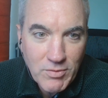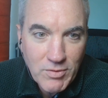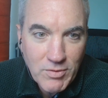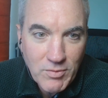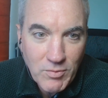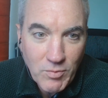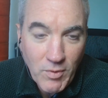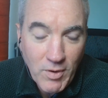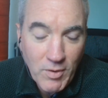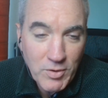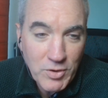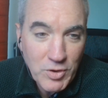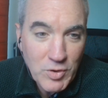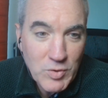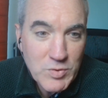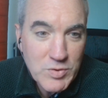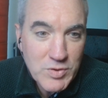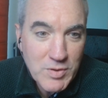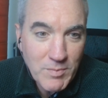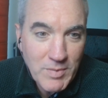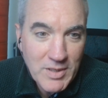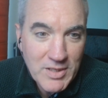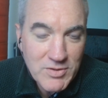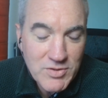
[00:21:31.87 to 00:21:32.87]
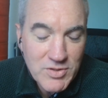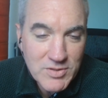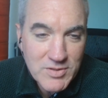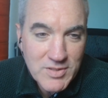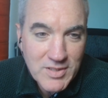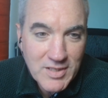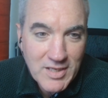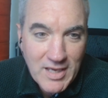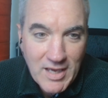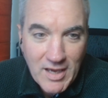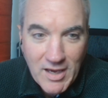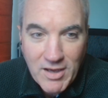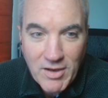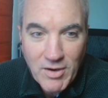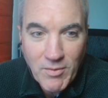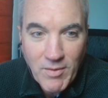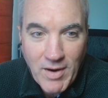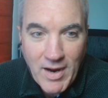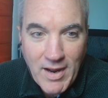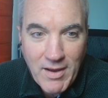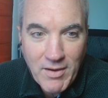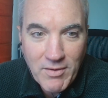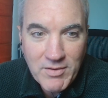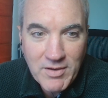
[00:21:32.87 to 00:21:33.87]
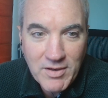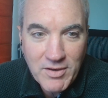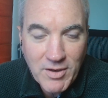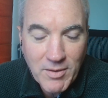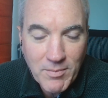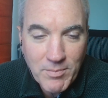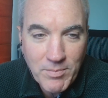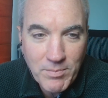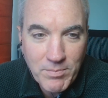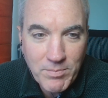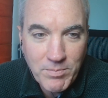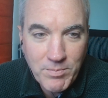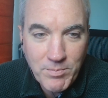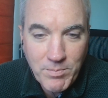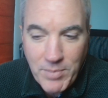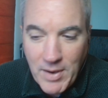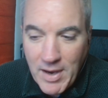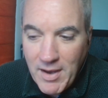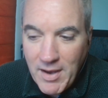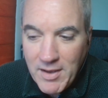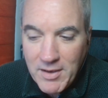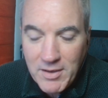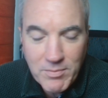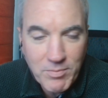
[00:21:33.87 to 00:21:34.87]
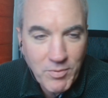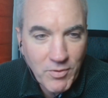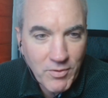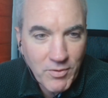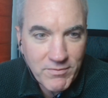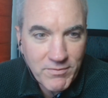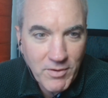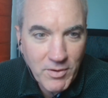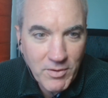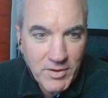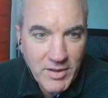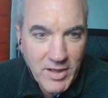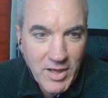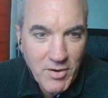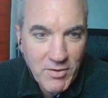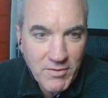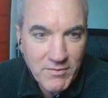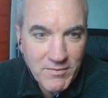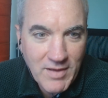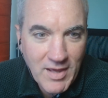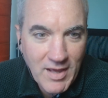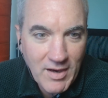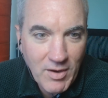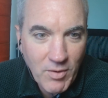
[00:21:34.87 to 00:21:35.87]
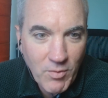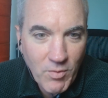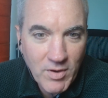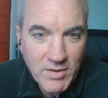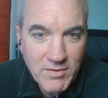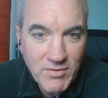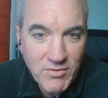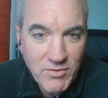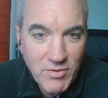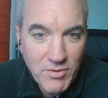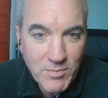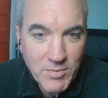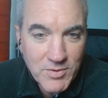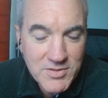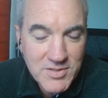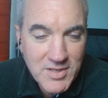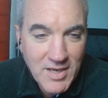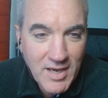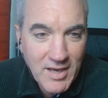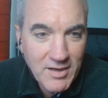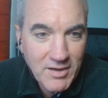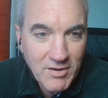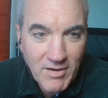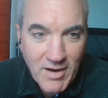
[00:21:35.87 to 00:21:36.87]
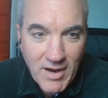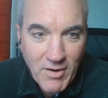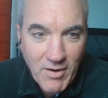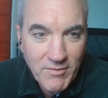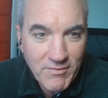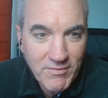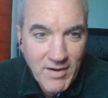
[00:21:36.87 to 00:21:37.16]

what used to be just kicking around in your bond portfolio of getting 1% to 2%, you're now at